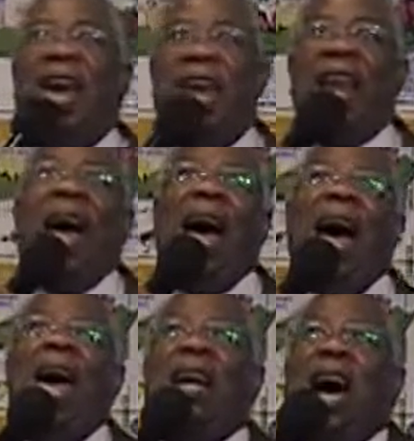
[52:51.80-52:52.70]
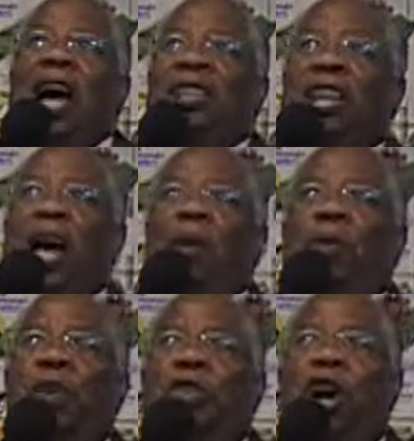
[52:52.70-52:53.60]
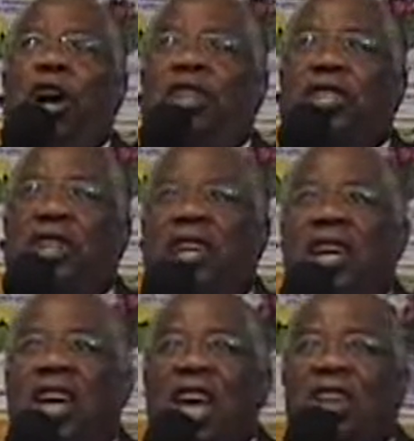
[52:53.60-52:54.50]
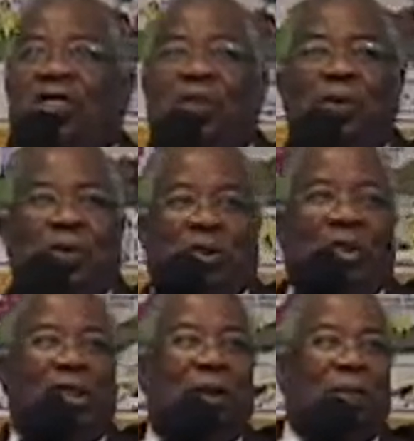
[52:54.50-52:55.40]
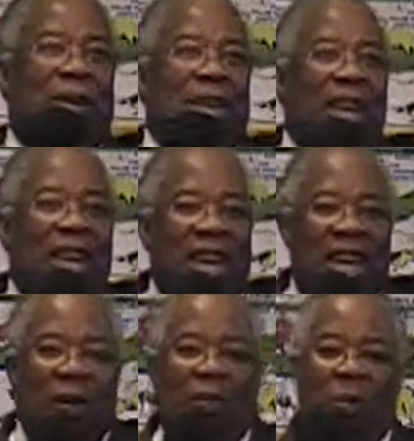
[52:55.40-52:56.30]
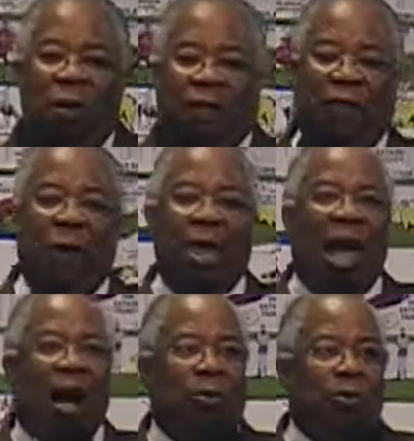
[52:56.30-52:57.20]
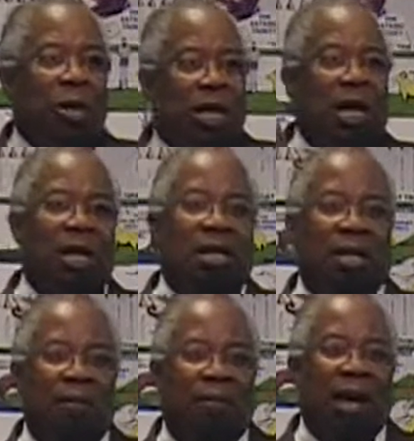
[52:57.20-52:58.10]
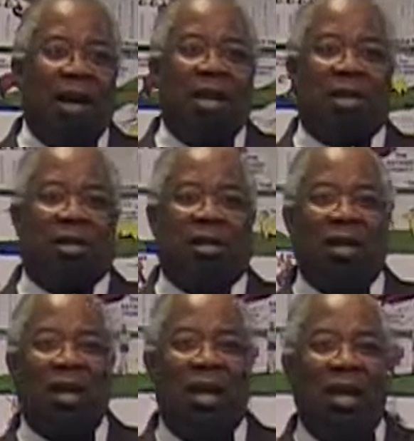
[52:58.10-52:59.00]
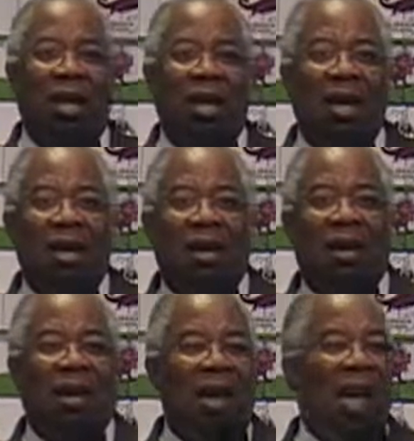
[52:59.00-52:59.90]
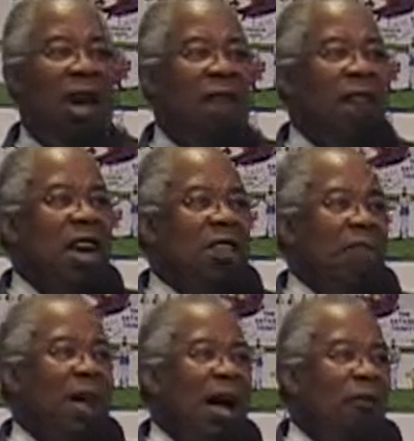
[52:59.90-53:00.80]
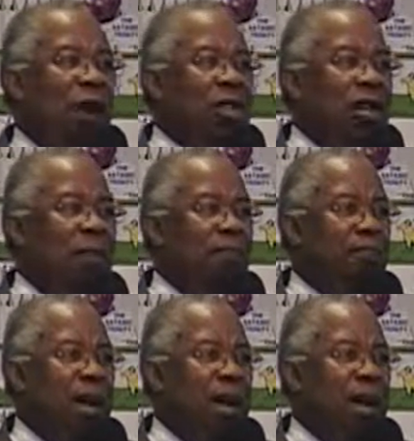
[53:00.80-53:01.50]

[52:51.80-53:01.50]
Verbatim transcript: And I, God said, I will rejoice in Jerusalem. It won't be filled with Arabs with guns and bayonets. An invasion by Russian